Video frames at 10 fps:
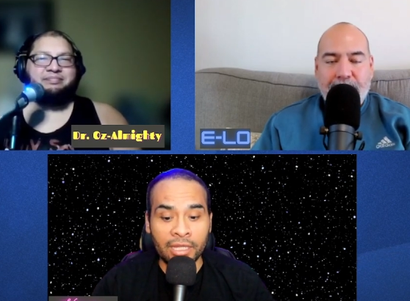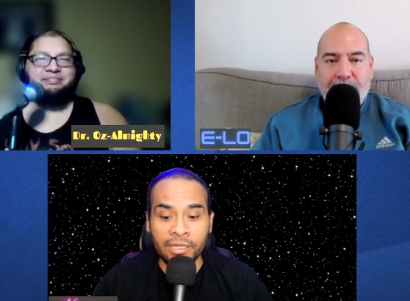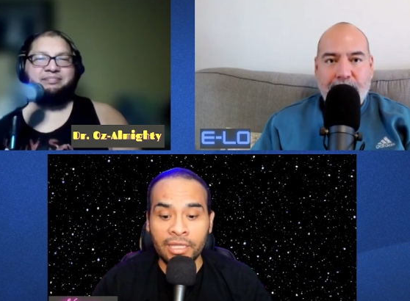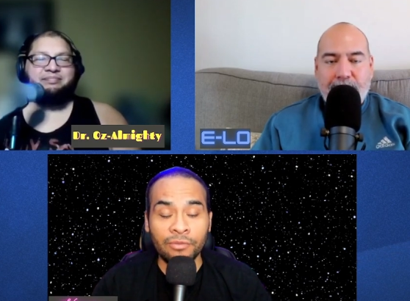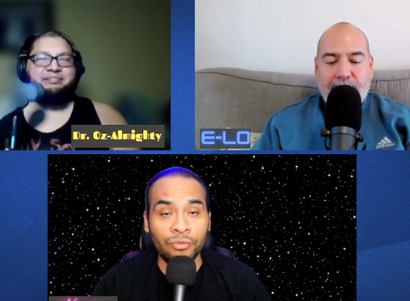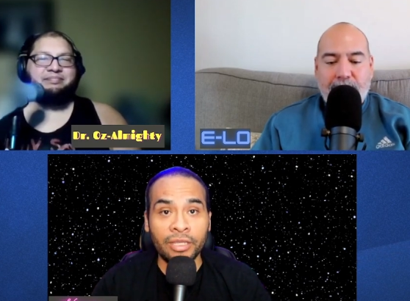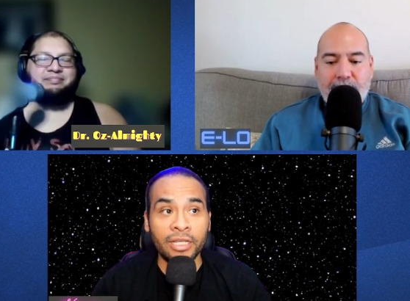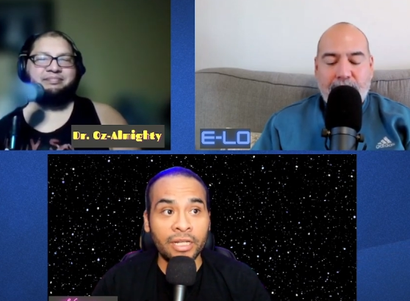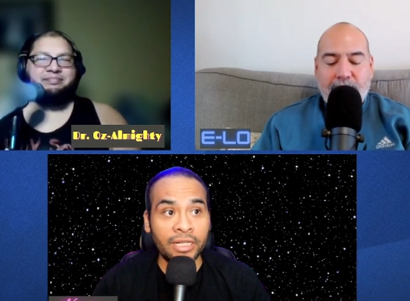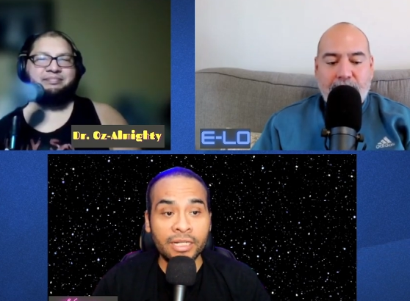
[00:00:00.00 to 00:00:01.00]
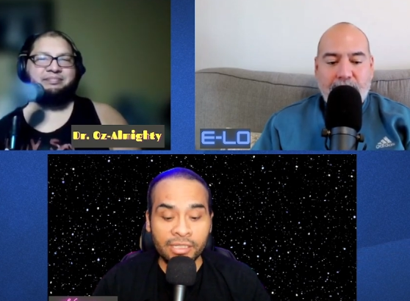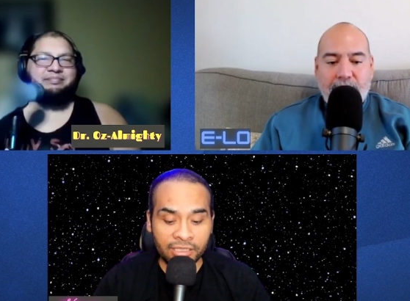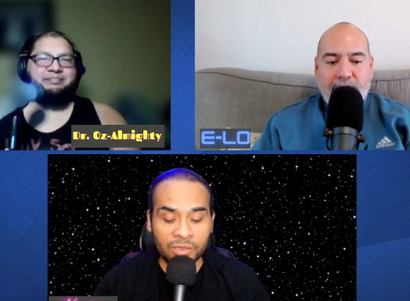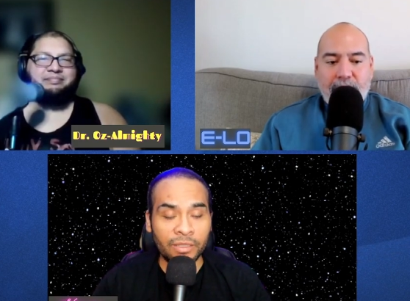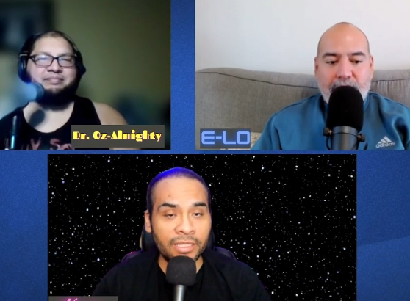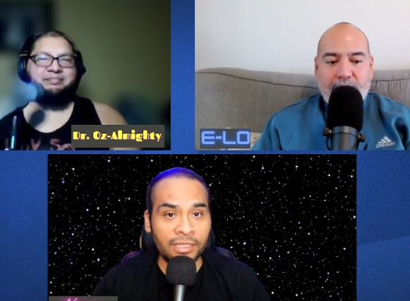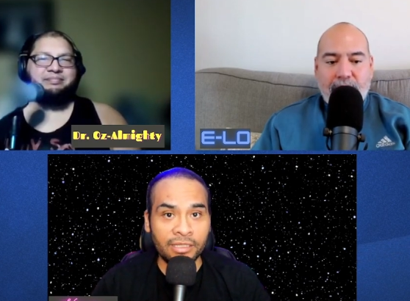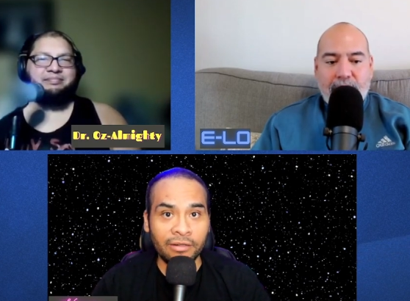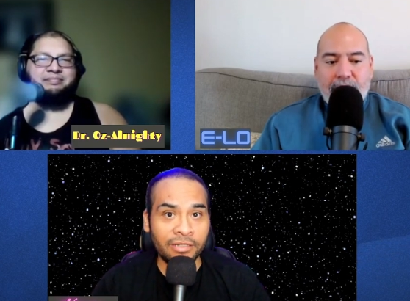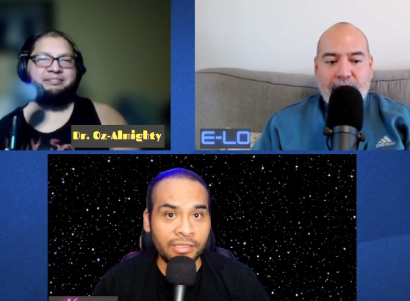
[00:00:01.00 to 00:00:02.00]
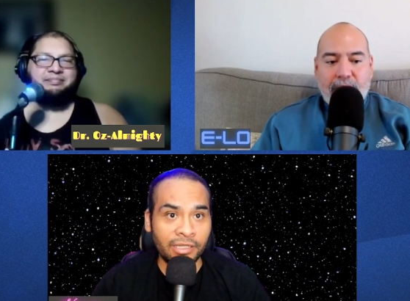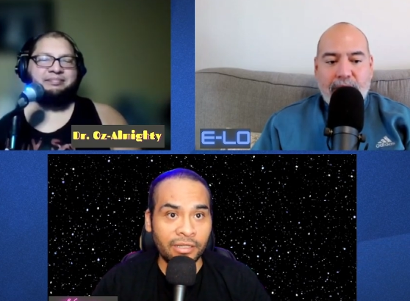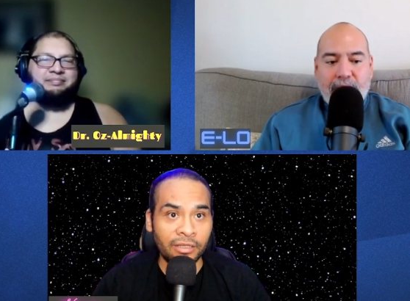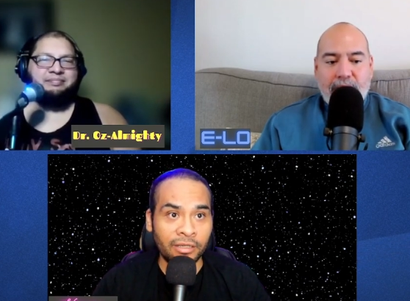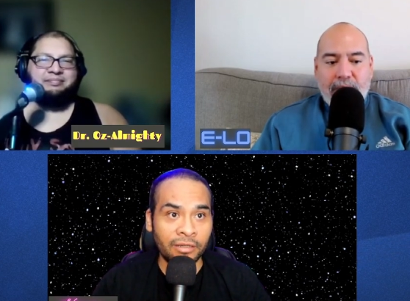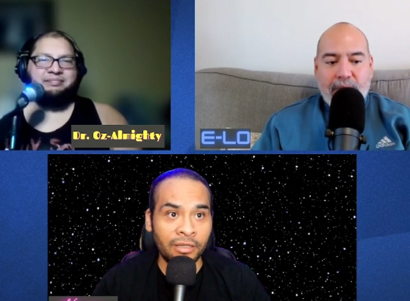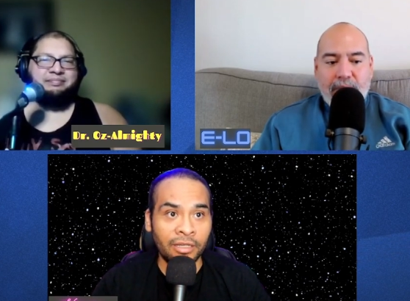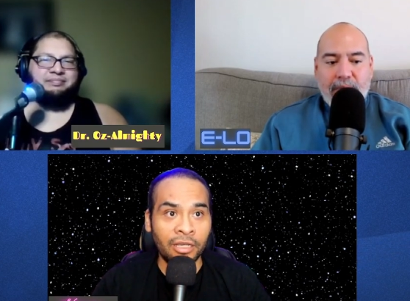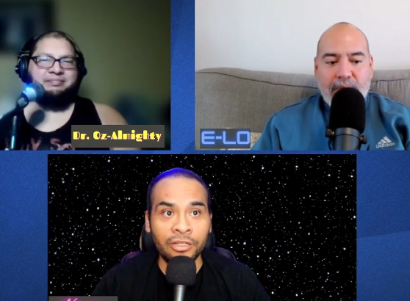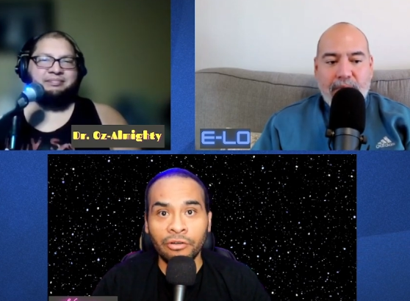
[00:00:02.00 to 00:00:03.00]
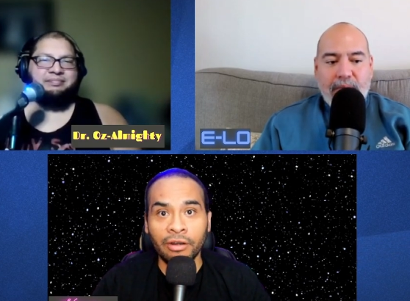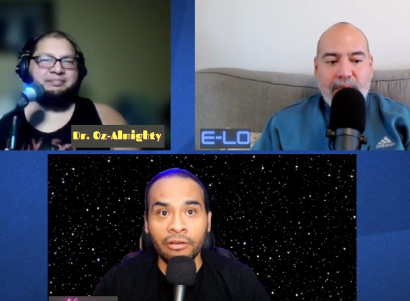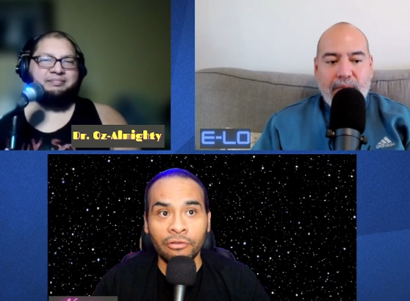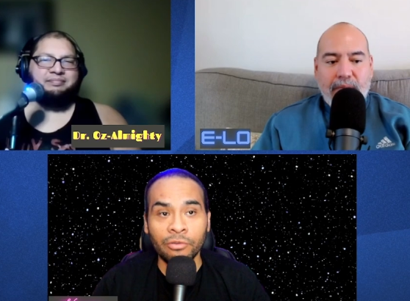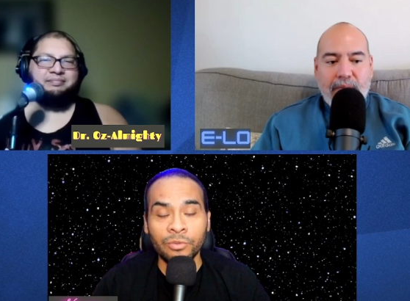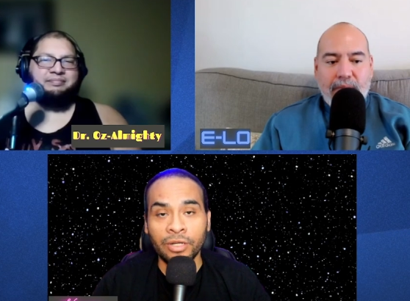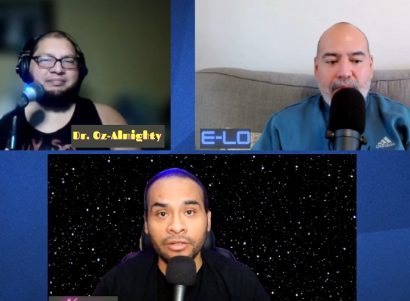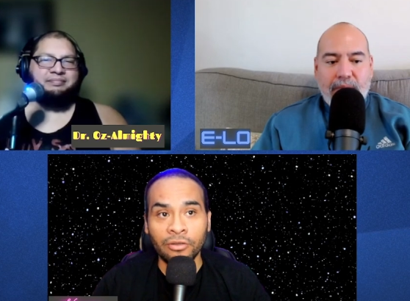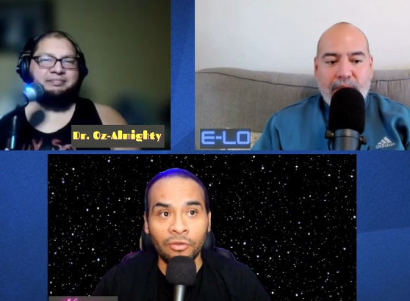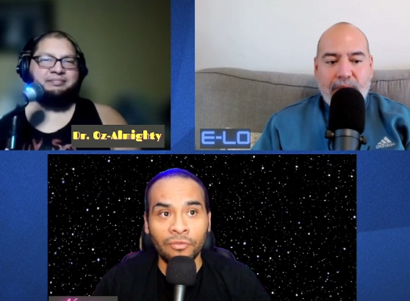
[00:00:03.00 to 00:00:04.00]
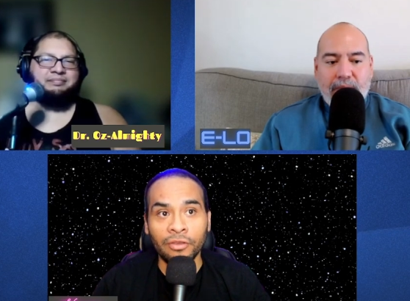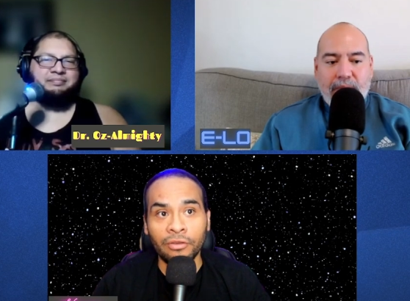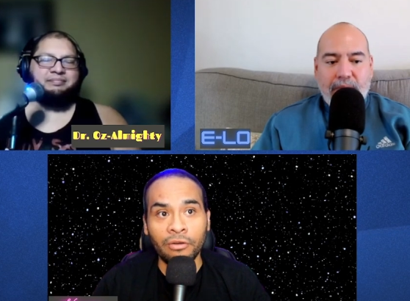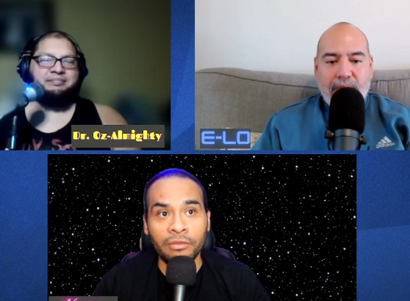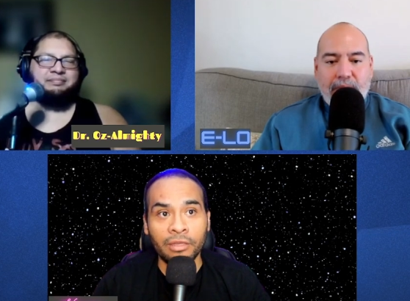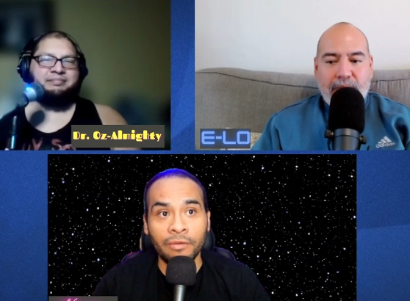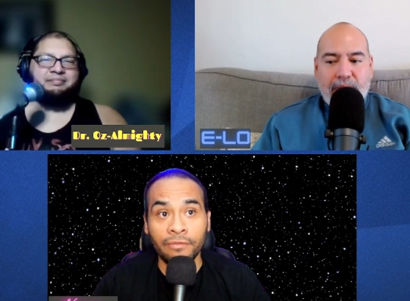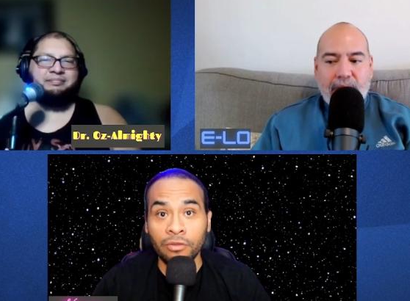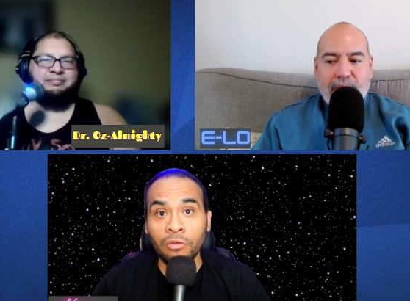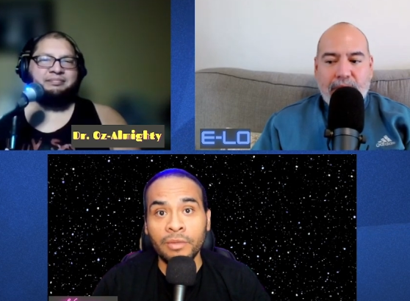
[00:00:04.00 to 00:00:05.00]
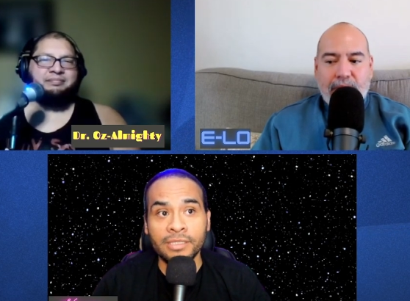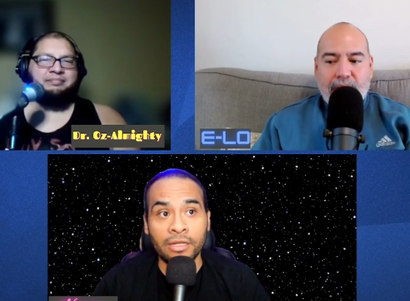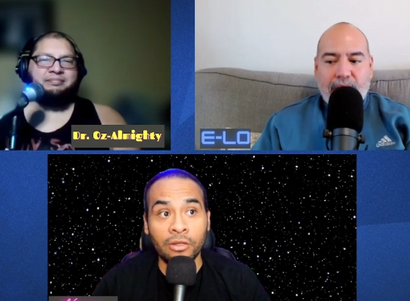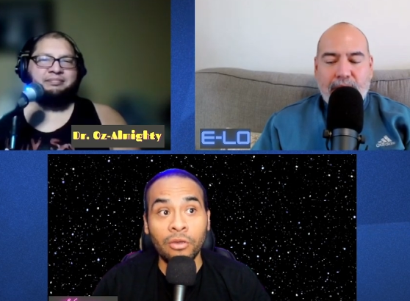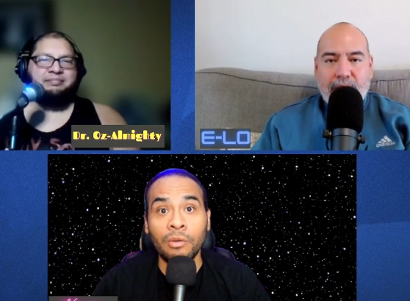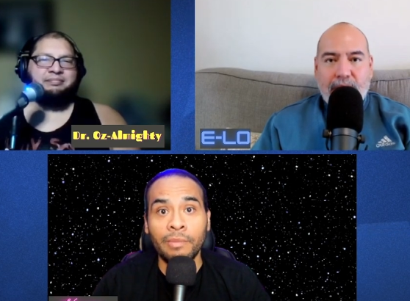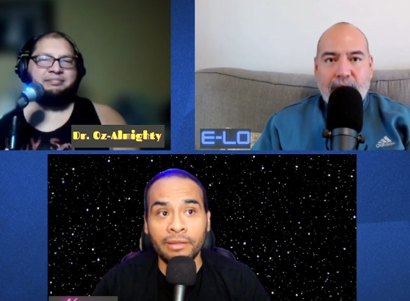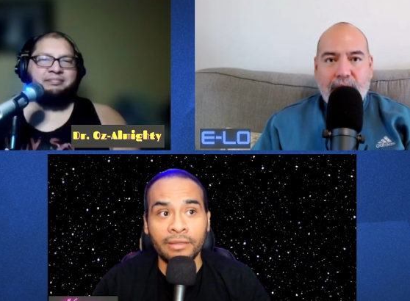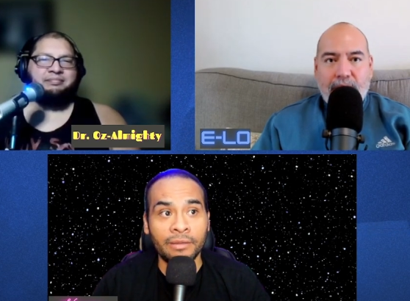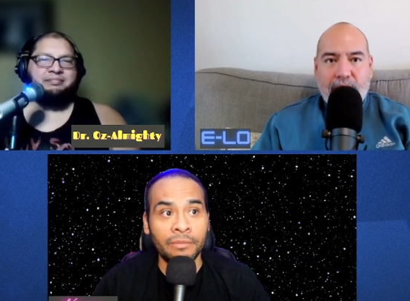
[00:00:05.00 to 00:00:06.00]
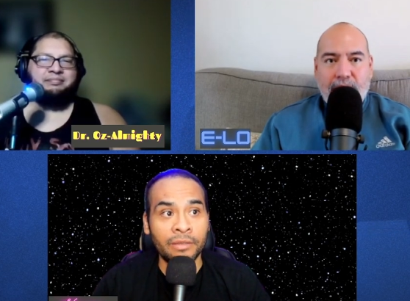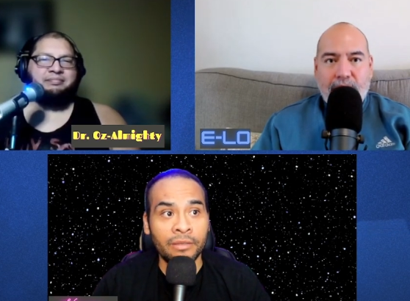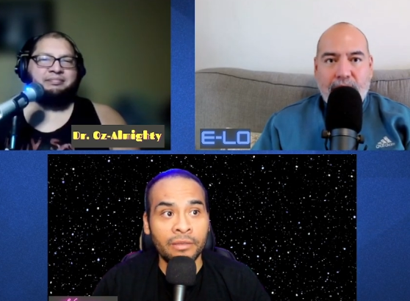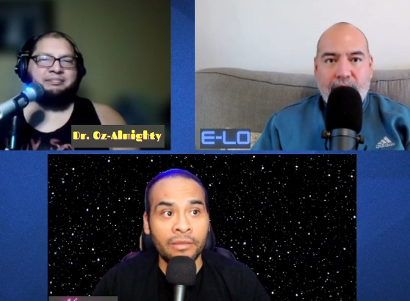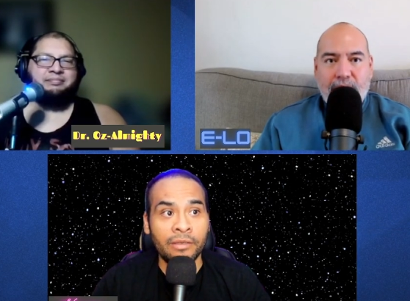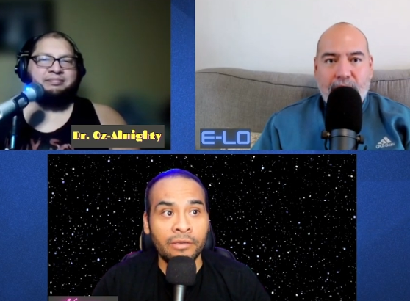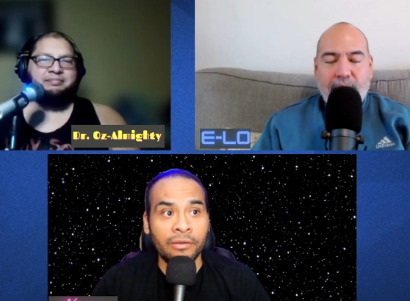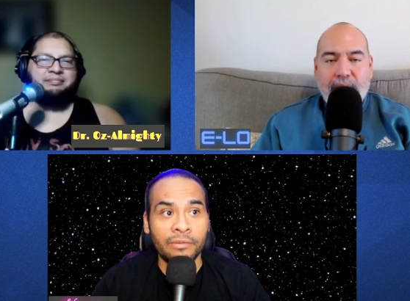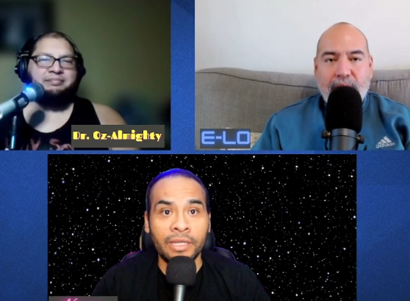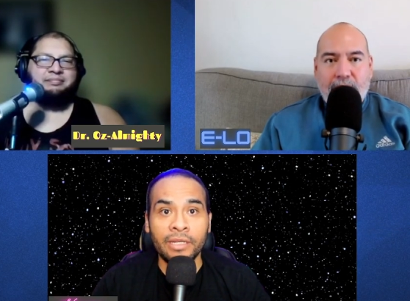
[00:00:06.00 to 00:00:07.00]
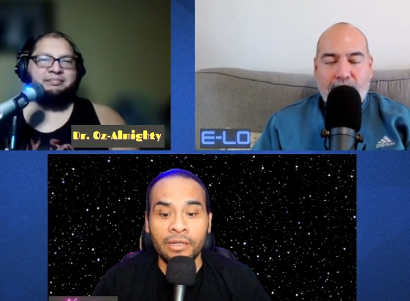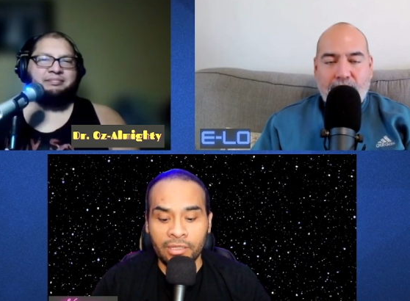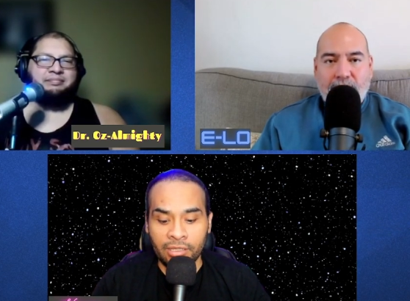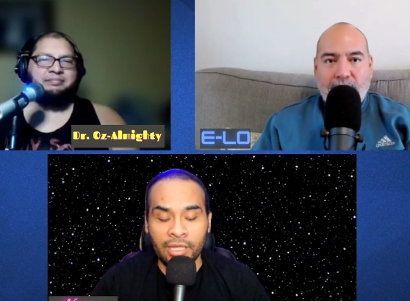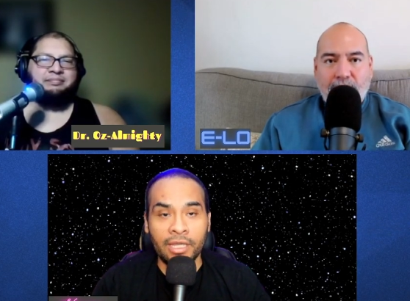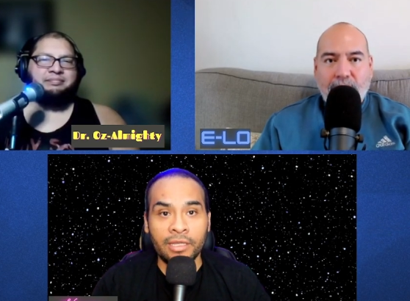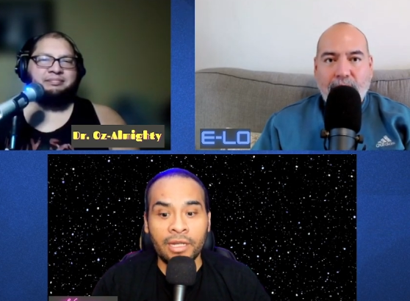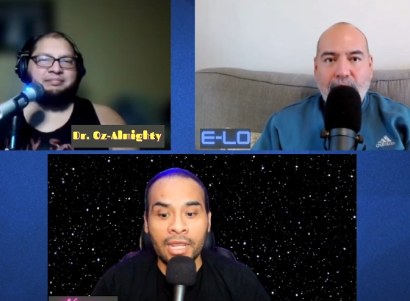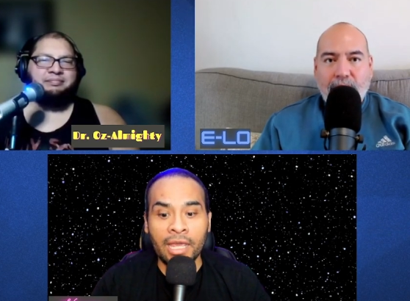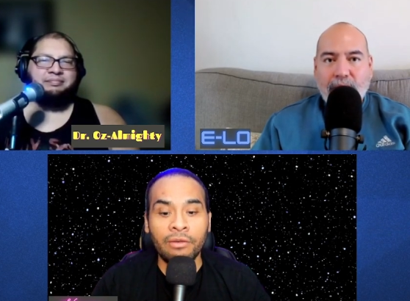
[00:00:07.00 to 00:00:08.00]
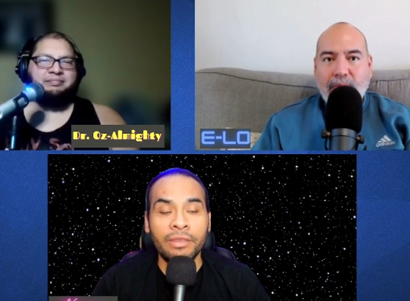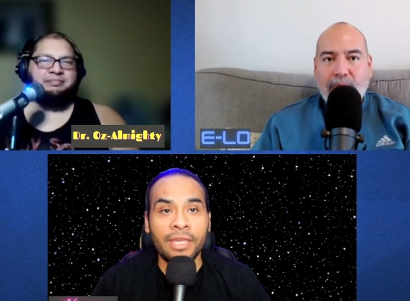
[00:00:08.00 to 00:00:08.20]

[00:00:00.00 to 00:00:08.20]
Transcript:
Speaker 1: they, they cleanly explain that there is a, uh, a underground group trying to overthrow them of humans and know about them right and then how they